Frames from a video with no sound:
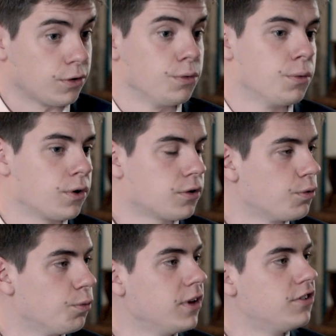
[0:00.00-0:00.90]
your work
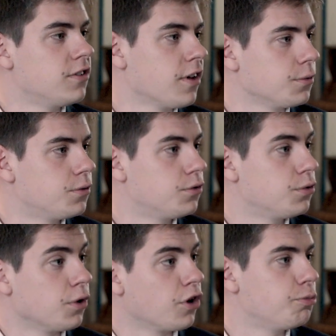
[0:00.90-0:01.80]
reaches out
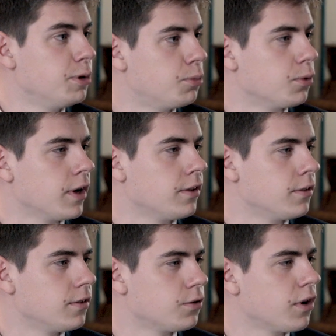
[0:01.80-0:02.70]
to a lot of people,
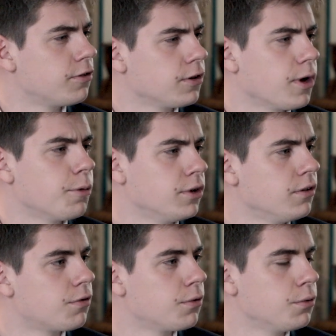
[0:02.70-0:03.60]
and so I
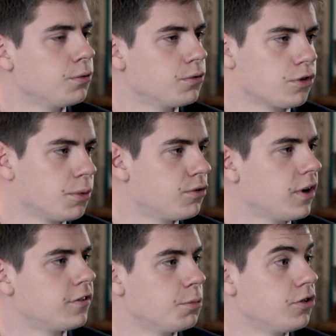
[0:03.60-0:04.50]
believe through some of your
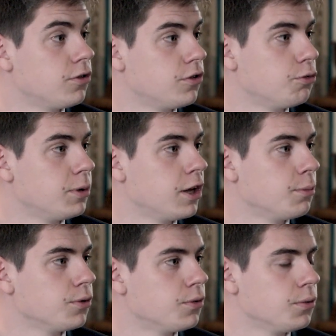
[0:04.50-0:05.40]
exhibitions you've been
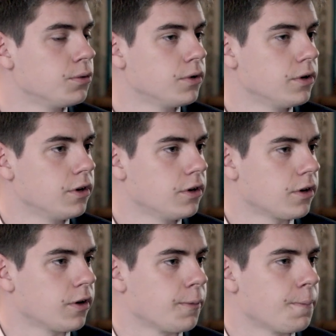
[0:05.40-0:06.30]
able to
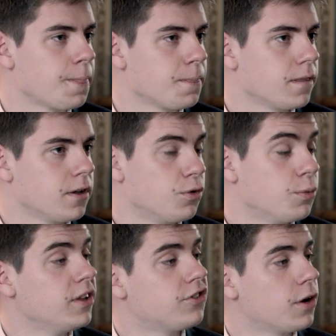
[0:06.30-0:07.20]

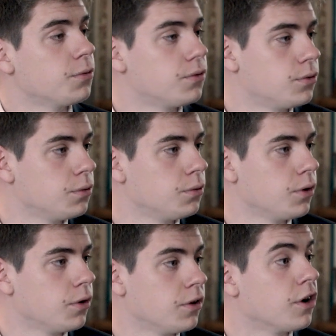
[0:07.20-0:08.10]
reach out to
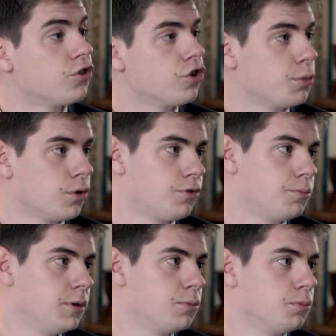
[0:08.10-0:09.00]
a large number of
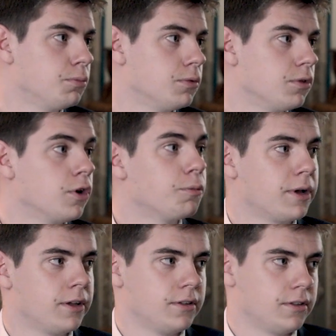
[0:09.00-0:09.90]
people, not
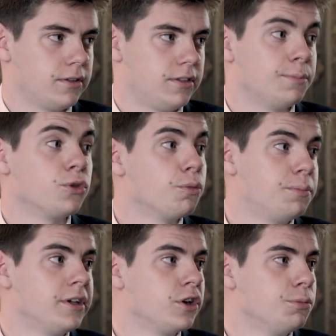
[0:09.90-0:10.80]
by them not
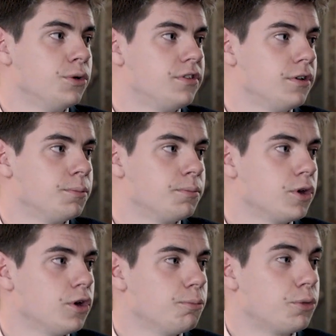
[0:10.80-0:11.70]
being on a museum,
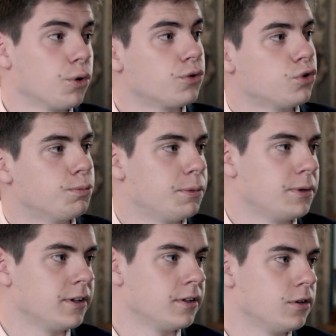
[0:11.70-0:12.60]
but also by
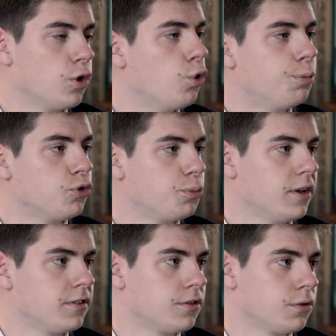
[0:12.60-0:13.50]
being in open
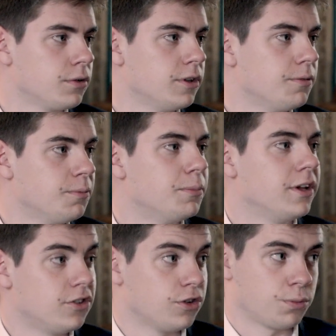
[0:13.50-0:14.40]
spaces or in
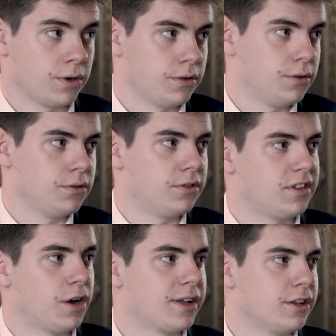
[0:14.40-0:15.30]
beaches where you're
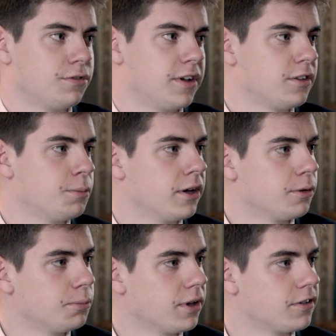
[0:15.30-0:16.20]
directly affected by
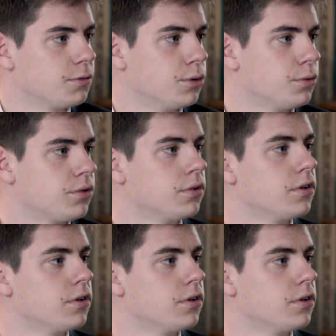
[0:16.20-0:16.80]
plastic pollution.